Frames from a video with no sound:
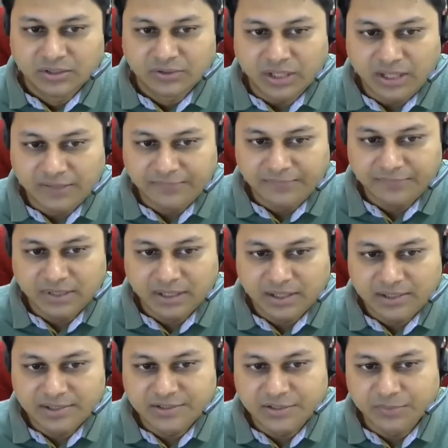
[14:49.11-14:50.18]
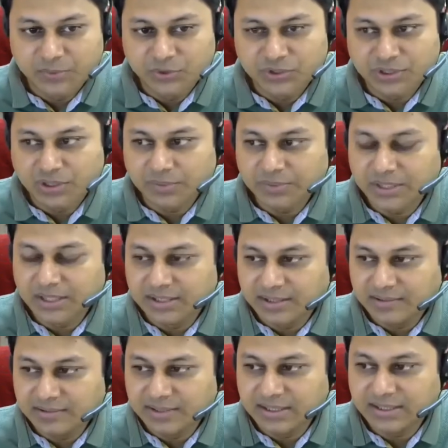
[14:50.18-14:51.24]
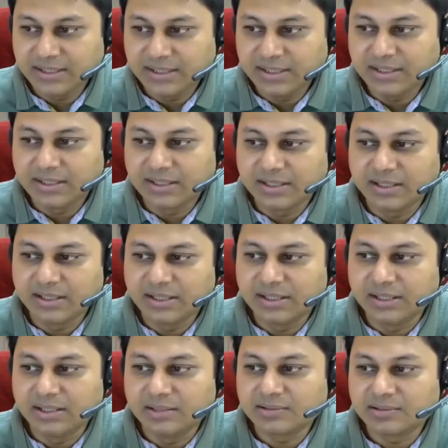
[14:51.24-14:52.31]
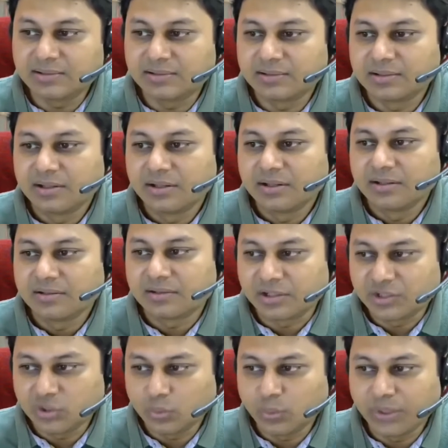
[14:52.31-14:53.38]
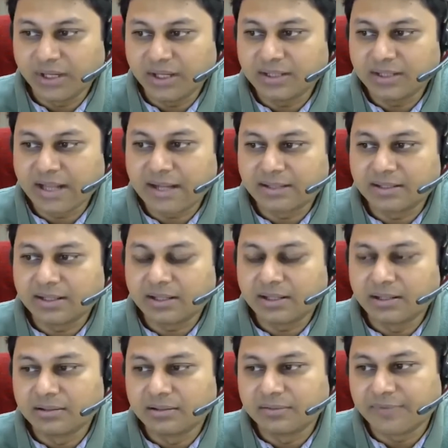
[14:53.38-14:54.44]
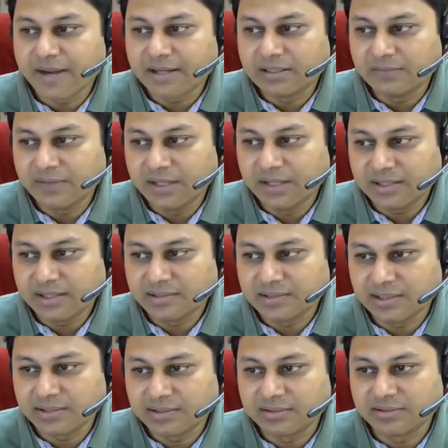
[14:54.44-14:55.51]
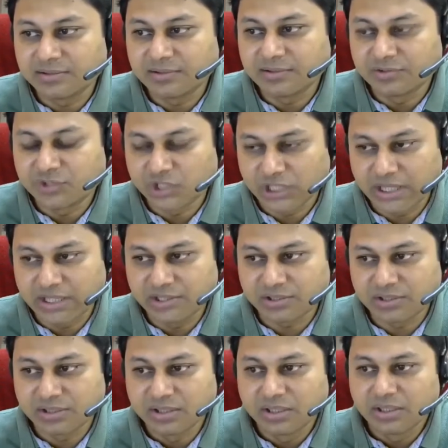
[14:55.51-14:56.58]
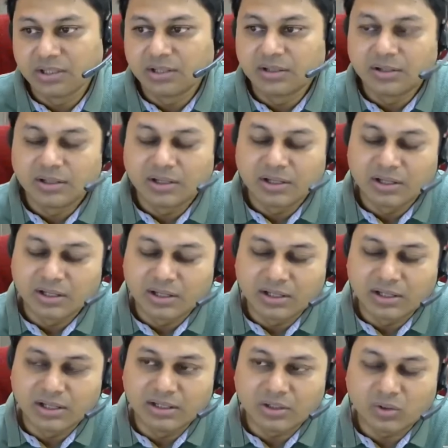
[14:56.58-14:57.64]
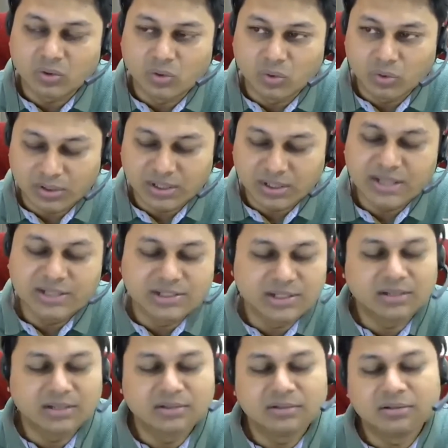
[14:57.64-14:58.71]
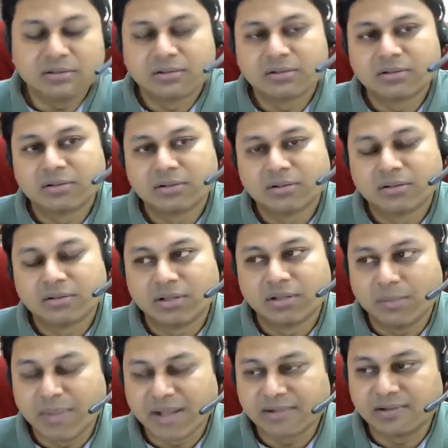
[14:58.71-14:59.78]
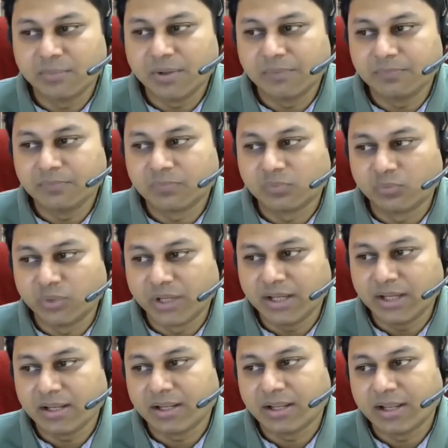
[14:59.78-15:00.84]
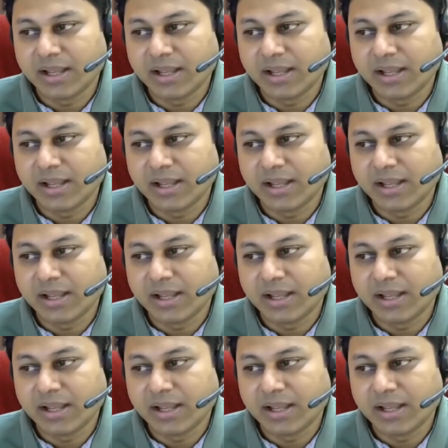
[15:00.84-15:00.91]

So if the distribution of the intensity is such a way that the refractive index is changed in the core region in a maximum way